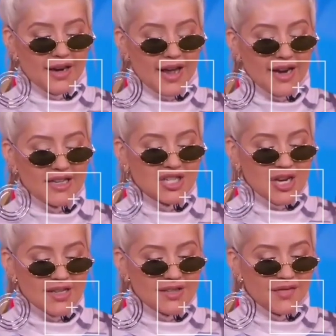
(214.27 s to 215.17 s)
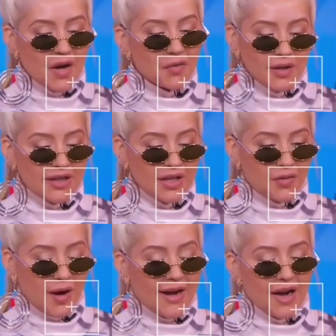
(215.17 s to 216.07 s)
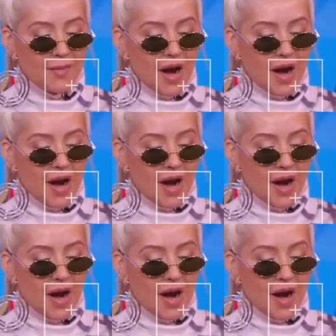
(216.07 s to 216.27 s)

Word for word: and I just felt really great